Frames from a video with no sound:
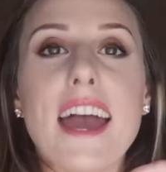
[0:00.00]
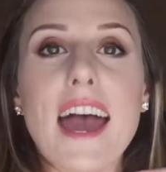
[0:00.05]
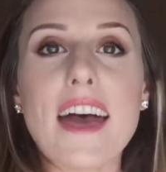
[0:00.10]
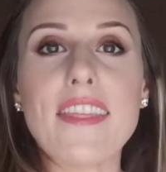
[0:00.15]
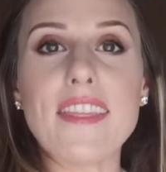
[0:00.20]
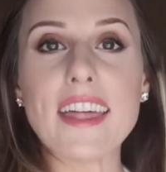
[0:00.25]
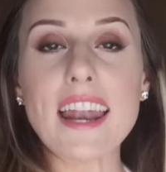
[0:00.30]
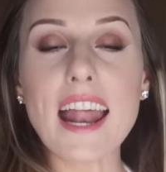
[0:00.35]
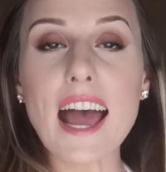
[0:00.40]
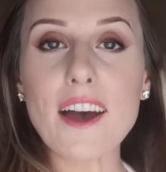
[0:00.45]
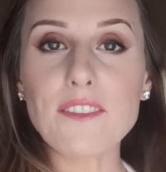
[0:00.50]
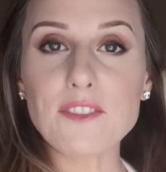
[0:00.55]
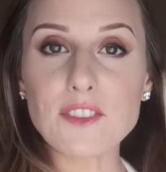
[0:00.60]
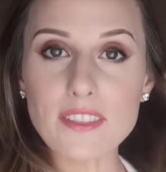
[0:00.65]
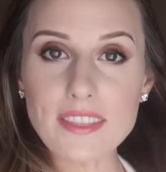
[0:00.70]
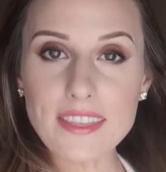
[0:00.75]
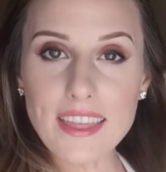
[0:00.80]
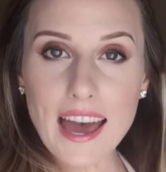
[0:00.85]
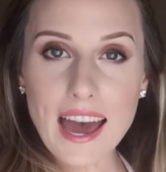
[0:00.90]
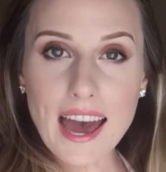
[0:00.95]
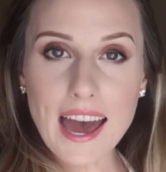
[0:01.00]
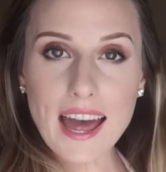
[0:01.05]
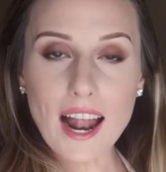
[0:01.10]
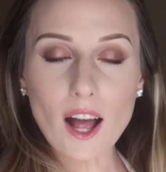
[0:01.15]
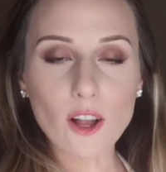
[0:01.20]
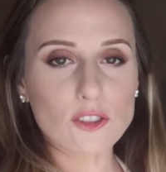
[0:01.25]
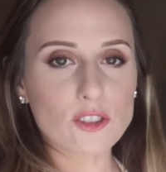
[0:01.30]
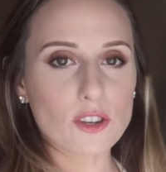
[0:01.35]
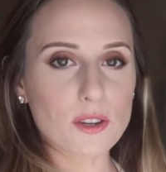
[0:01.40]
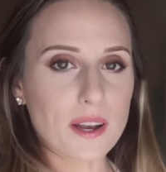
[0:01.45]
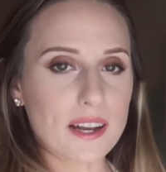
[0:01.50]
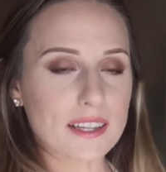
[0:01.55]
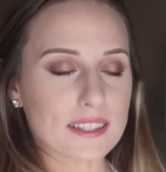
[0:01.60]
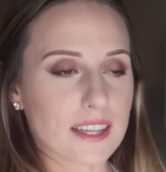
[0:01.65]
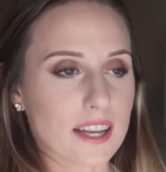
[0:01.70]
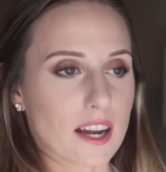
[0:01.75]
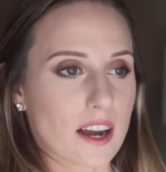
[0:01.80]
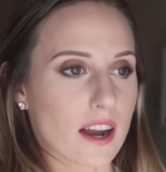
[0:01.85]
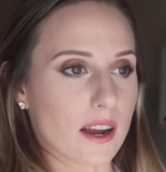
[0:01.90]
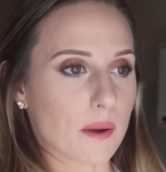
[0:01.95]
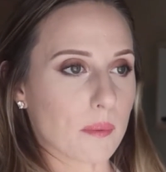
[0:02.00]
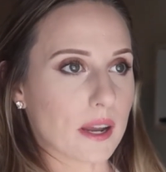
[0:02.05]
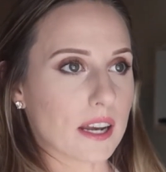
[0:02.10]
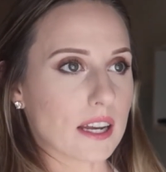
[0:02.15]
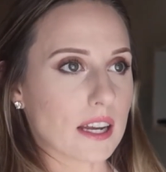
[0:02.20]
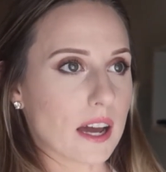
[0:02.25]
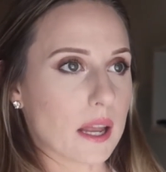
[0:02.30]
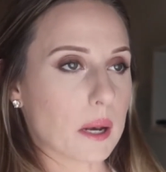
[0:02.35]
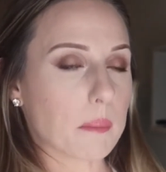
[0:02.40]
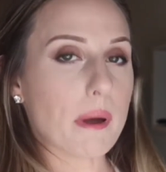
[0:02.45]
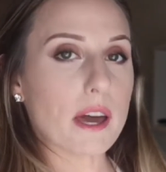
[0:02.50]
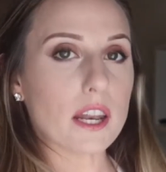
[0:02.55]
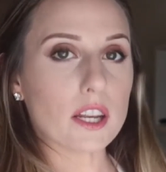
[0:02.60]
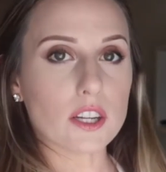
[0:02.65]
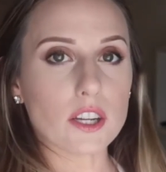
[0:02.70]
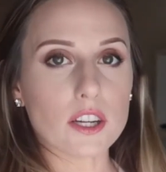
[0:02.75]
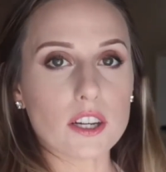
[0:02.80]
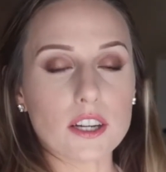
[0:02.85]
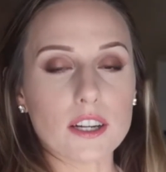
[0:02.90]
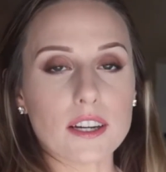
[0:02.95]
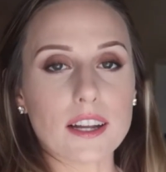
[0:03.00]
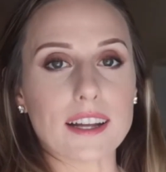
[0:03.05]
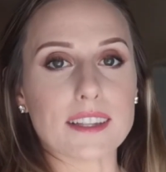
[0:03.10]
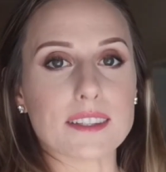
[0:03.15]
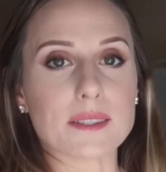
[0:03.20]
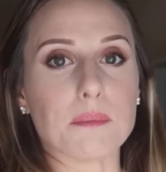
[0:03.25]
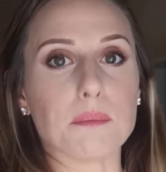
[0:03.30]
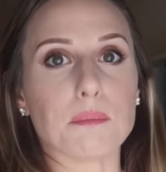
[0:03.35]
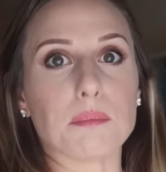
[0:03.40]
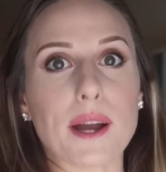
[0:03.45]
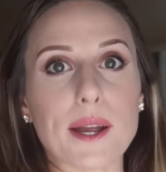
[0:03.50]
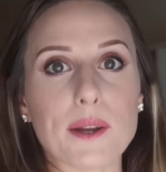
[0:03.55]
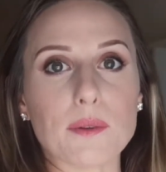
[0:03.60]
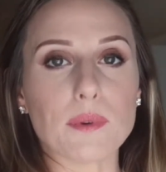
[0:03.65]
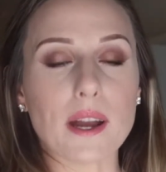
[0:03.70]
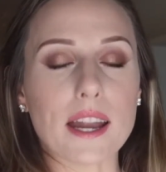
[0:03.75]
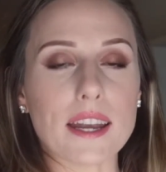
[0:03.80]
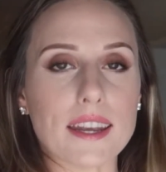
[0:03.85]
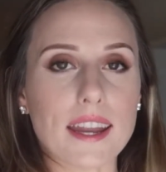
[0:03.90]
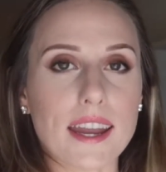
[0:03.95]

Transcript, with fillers: And then after that, I'll show you guys later, I went and got a pedicure, got some bright red